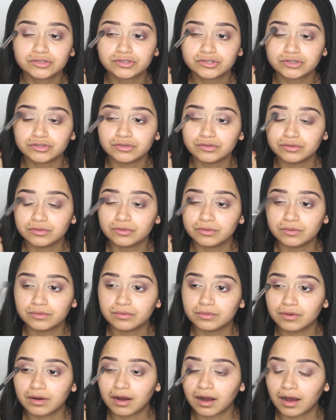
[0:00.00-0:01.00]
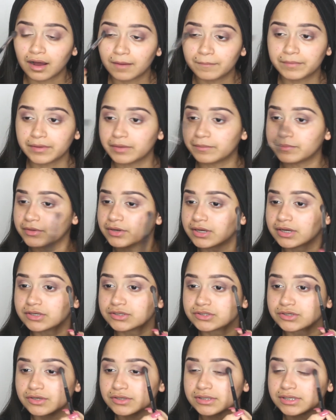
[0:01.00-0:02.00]
to be a beauty
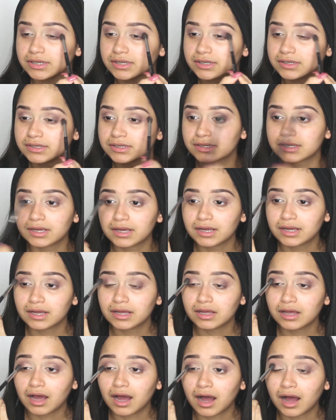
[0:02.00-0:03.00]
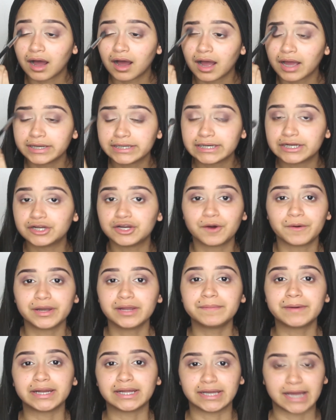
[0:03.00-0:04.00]
consultant. I didn't know
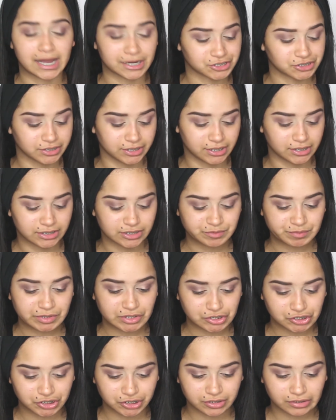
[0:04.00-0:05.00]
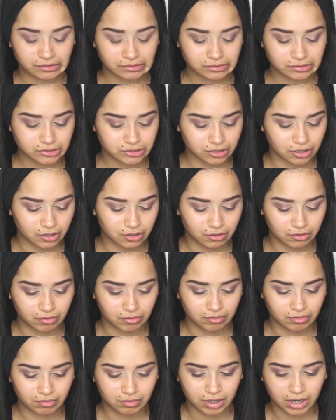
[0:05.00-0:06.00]
anybody actually in this position,
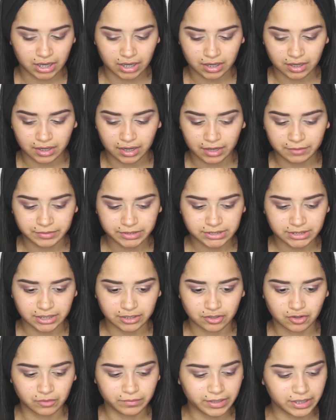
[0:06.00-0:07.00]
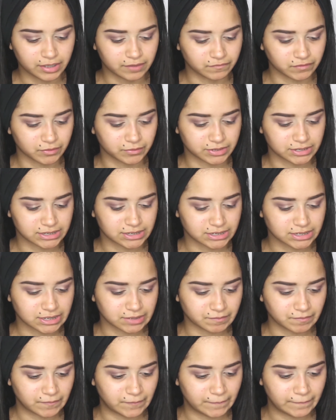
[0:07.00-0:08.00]
so I would say nobody influenced
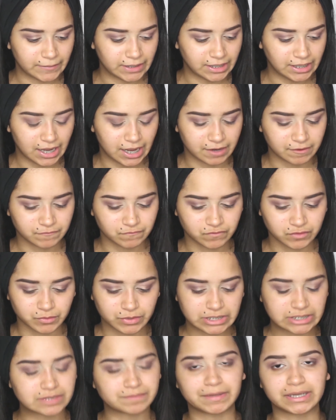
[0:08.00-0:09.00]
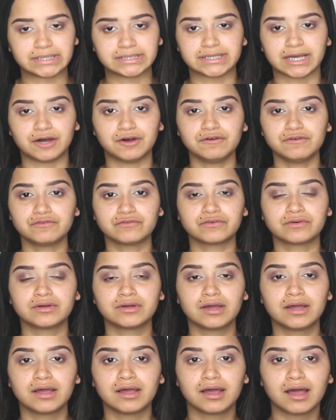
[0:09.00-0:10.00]
me. I influenced myself.
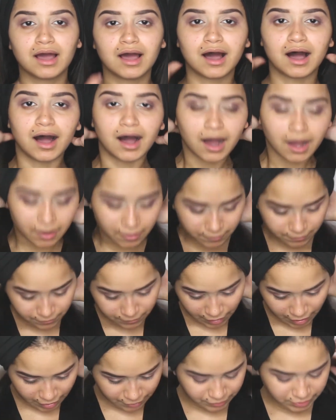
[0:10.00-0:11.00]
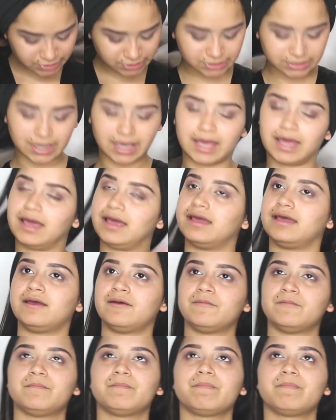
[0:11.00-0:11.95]
I would say